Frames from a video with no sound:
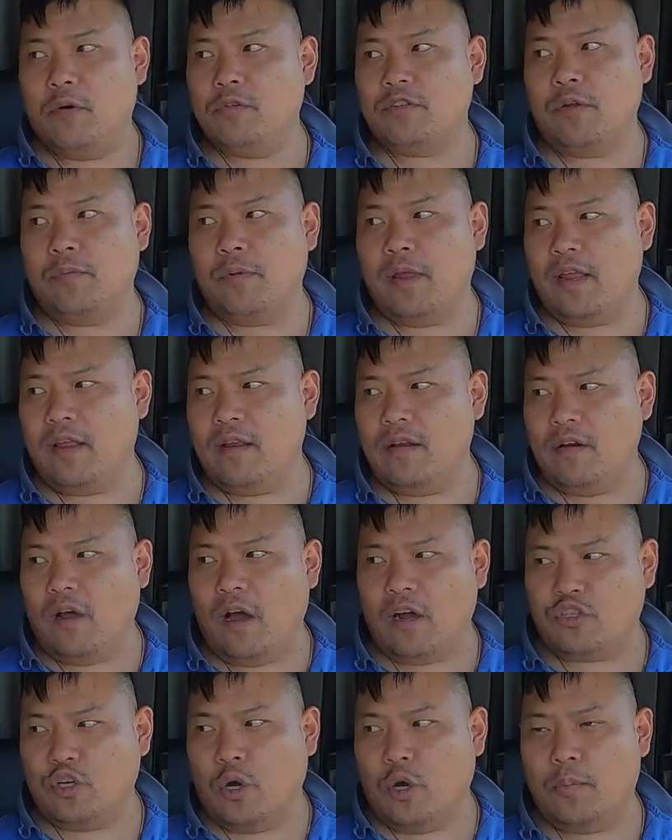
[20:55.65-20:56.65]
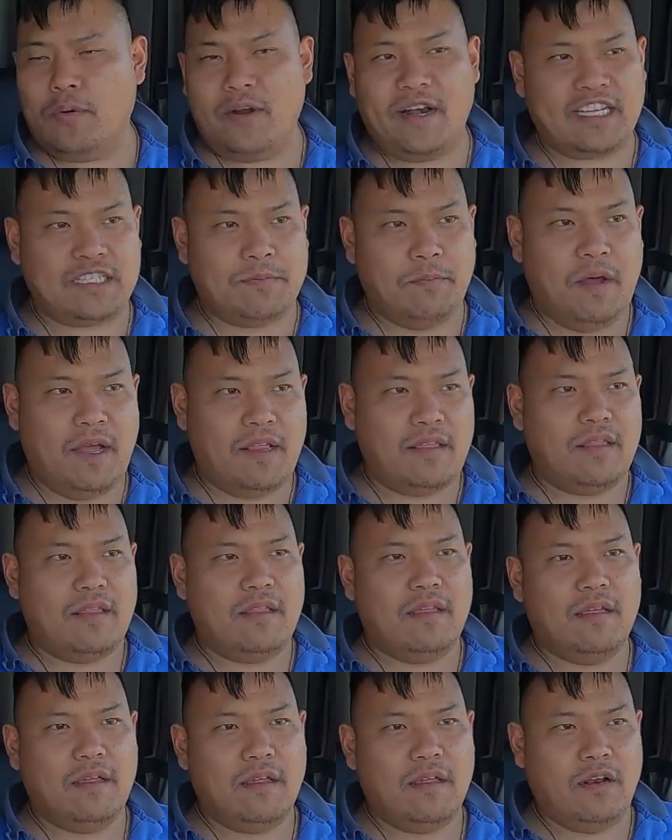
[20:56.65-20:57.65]
It's gonna be October next month.
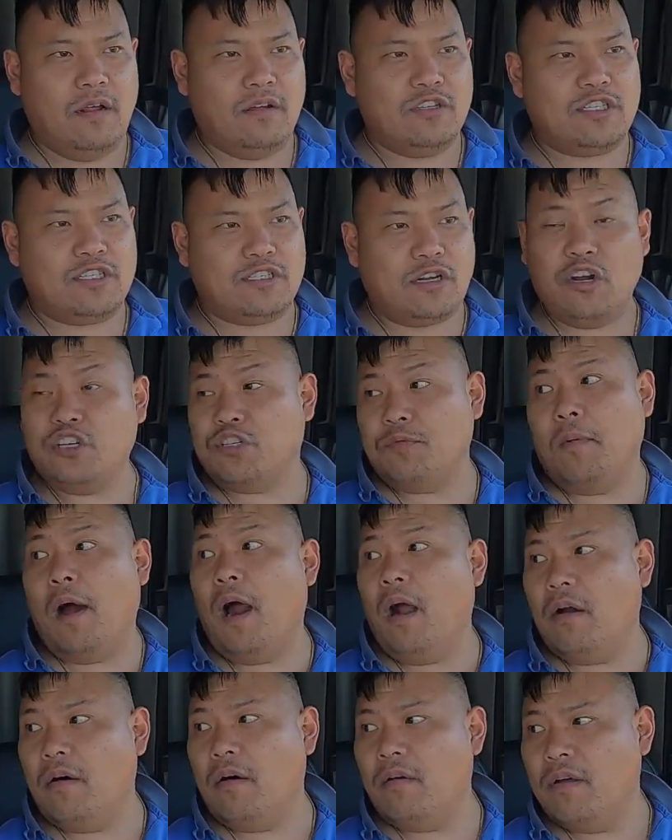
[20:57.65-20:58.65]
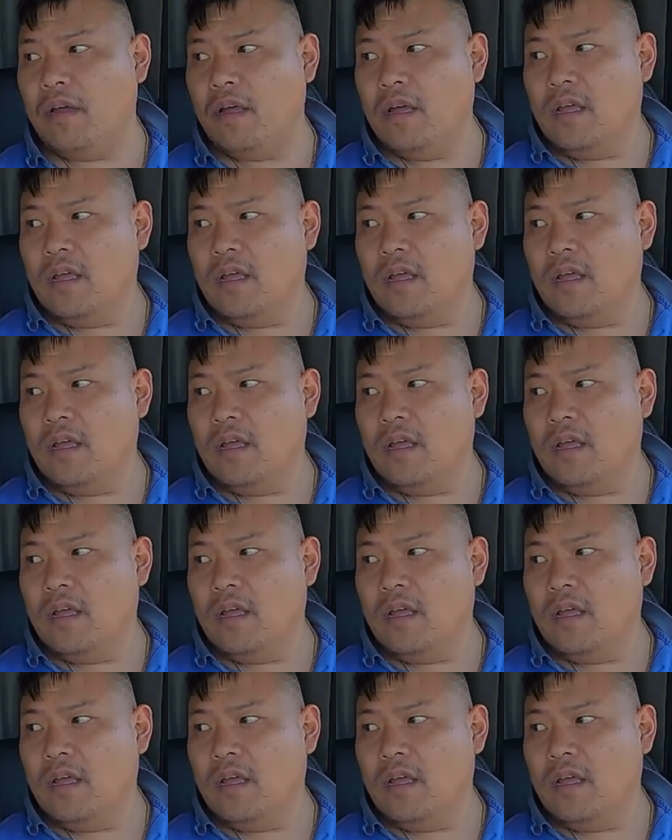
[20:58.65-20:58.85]
You know, starting tomorrow.